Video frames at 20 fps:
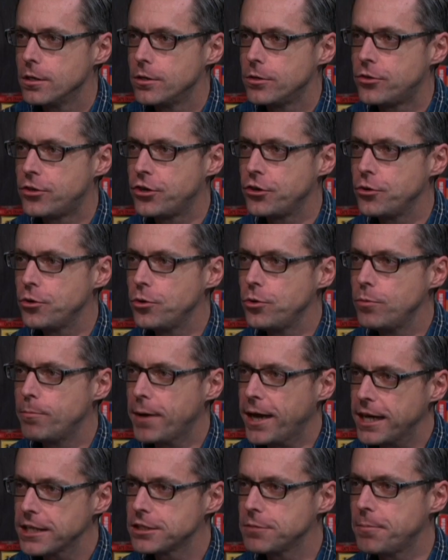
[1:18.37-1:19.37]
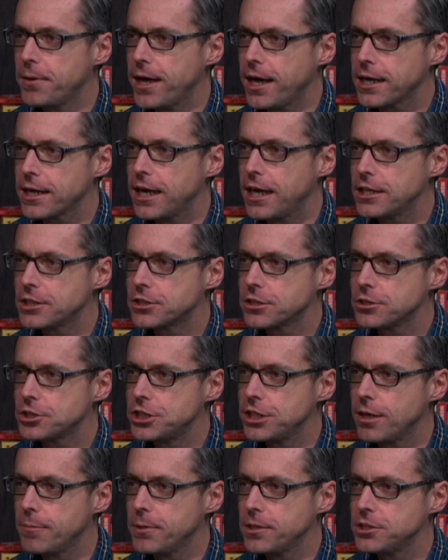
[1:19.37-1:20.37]
Two back-to-back national
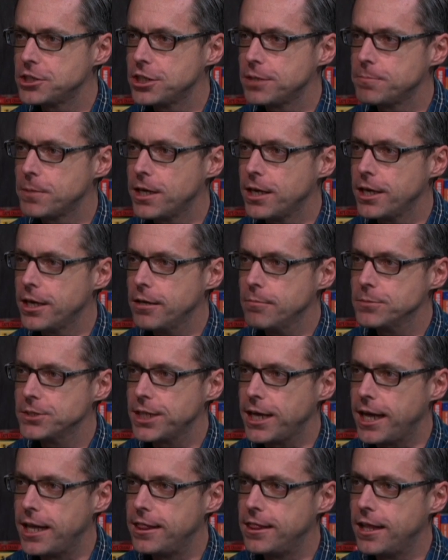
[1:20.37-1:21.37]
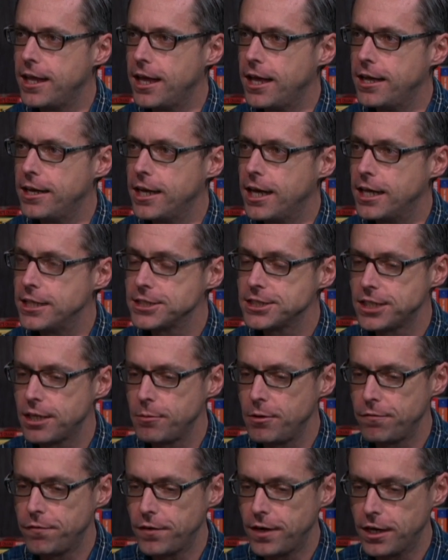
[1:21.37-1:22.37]
championship games and then a
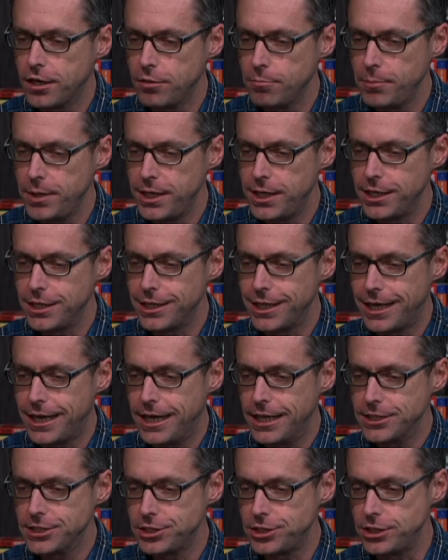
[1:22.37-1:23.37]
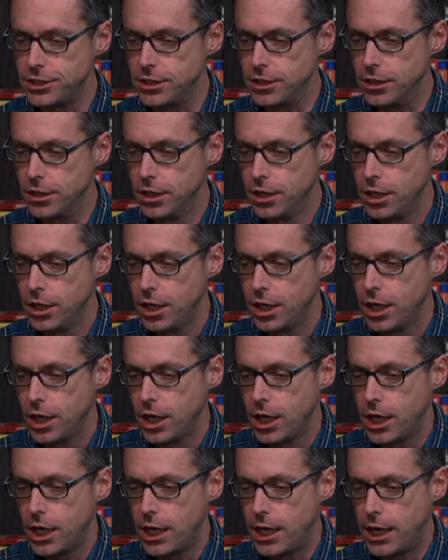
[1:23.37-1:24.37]
semifinal meeting last year,
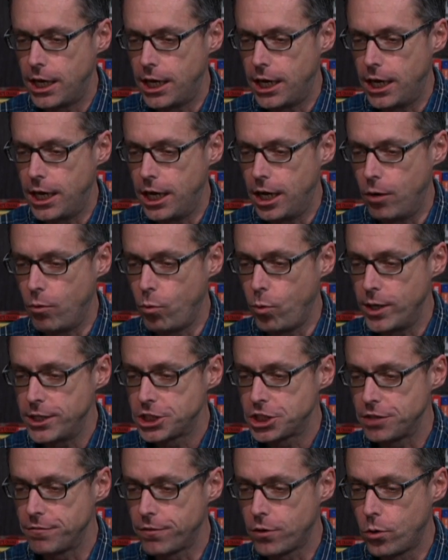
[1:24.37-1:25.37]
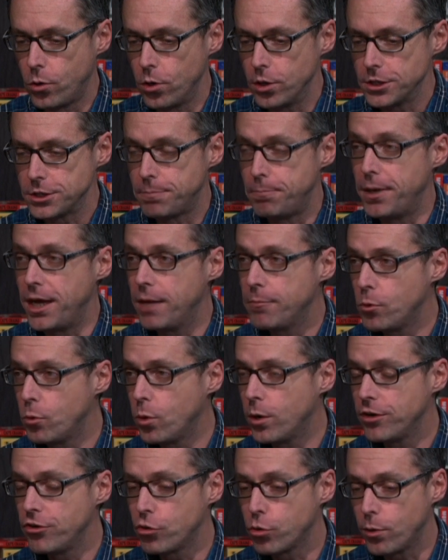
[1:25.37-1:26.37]
which, of course, Bama
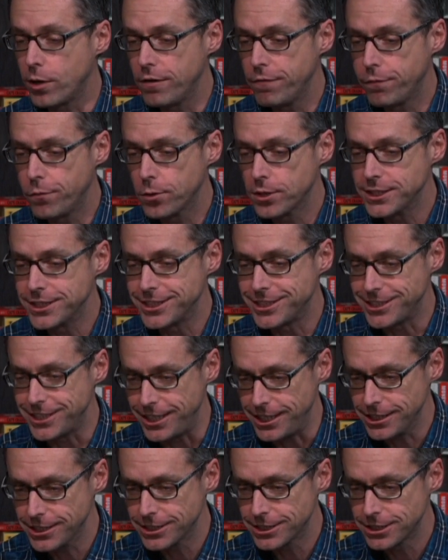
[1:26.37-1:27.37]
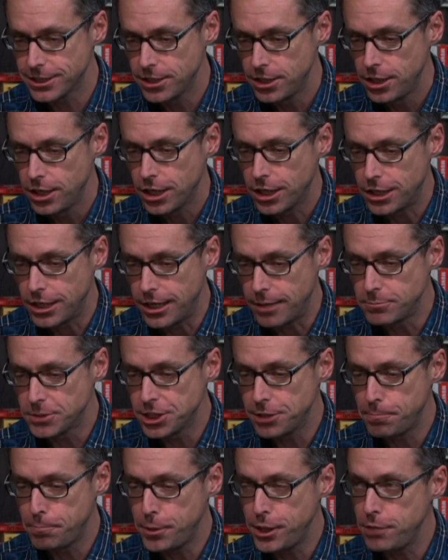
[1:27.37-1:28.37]
won 24-6.
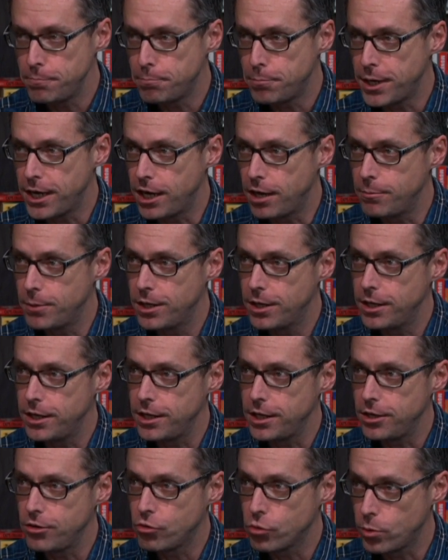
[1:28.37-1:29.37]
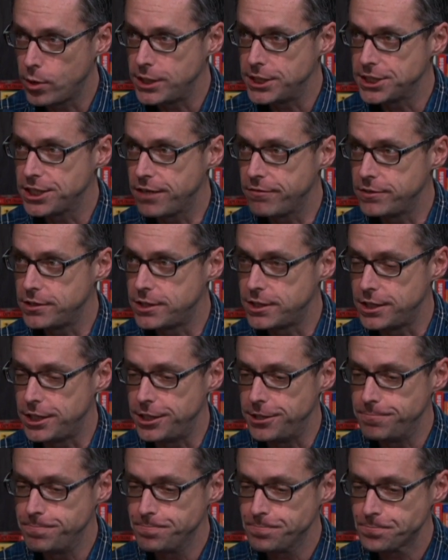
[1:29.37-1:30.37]
Clemson beat Bama in
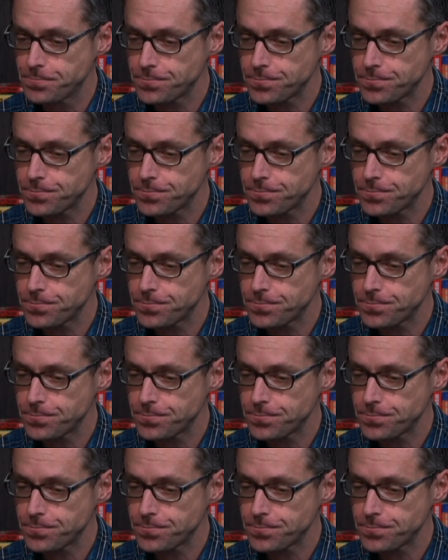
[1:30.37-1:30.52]
2017.